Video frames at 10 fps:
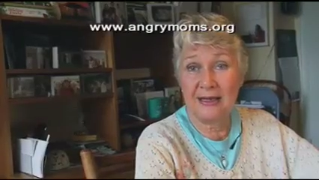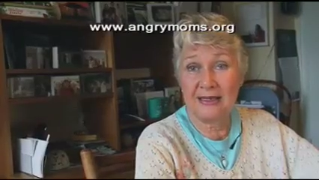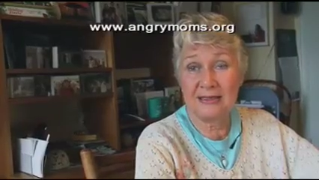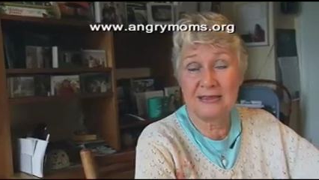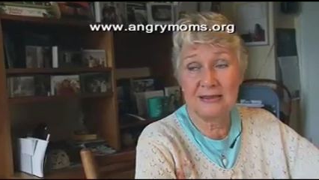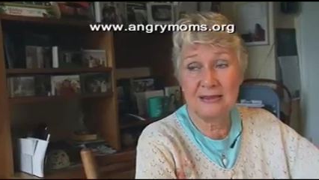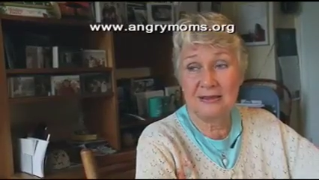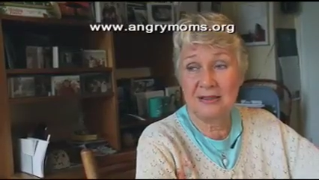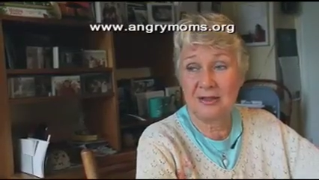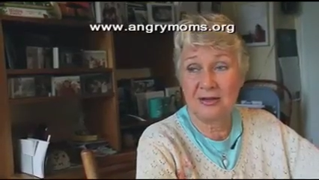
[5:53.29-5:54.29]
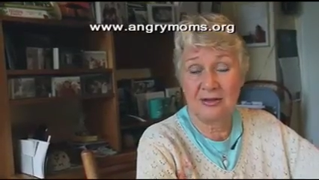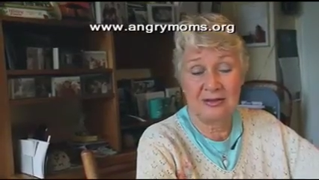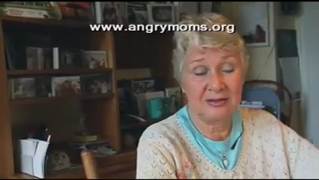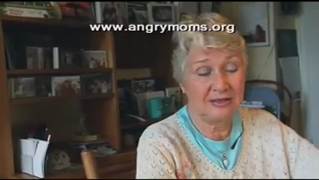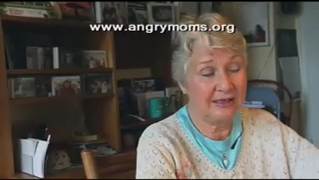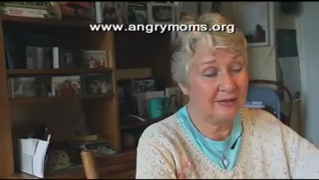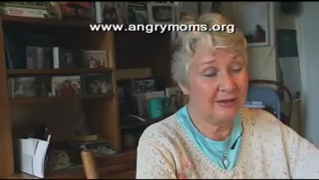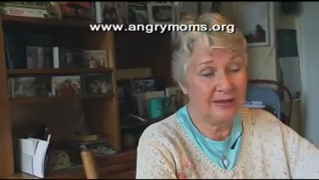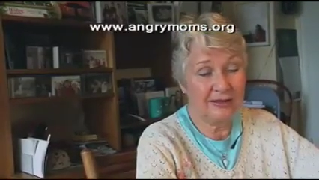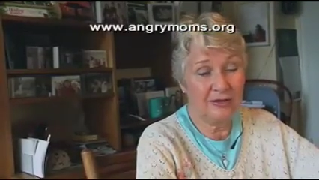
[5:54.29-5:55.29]
as it's like
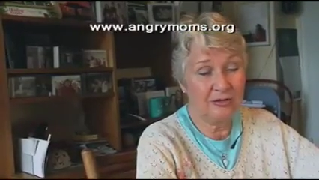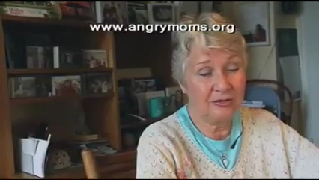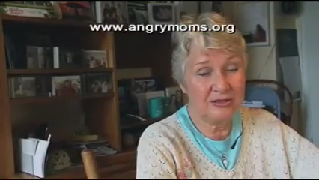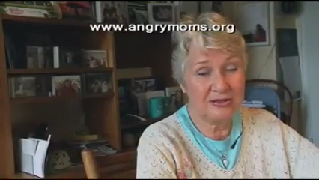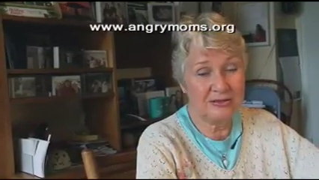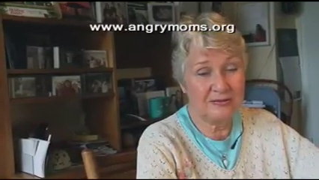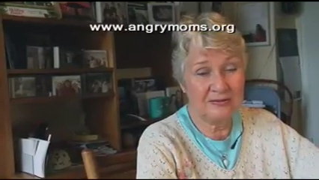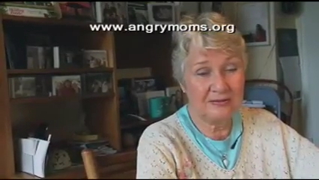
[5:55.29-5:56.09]
I go through these,